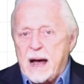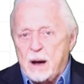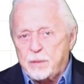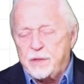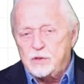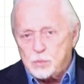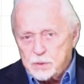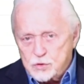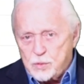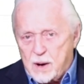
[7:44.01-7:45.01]
Houthis
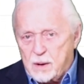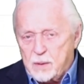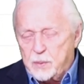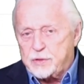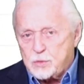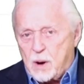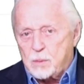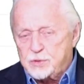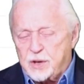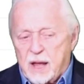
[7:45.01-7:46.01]
with, dro with
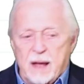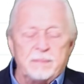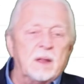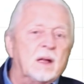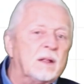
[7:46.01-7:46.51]
drones again.